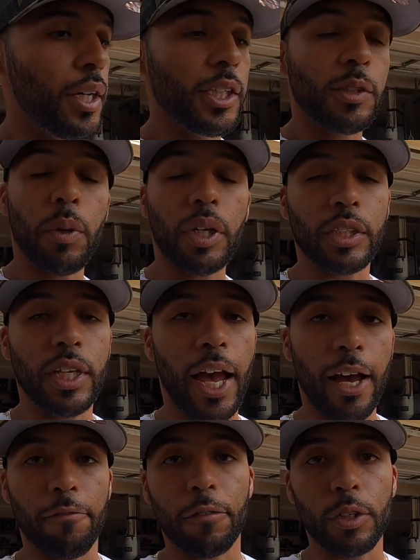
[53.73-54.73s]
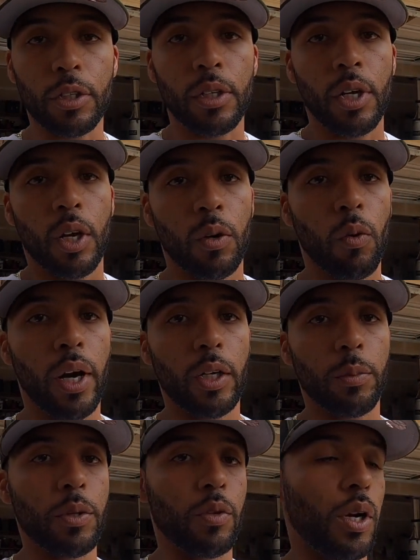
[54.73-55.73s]
especially after wide
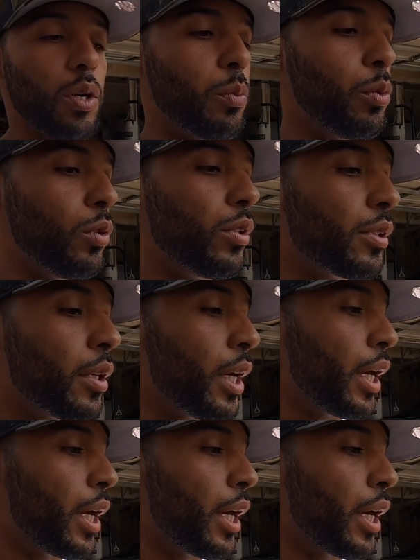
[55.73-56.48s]
open throttle pulls.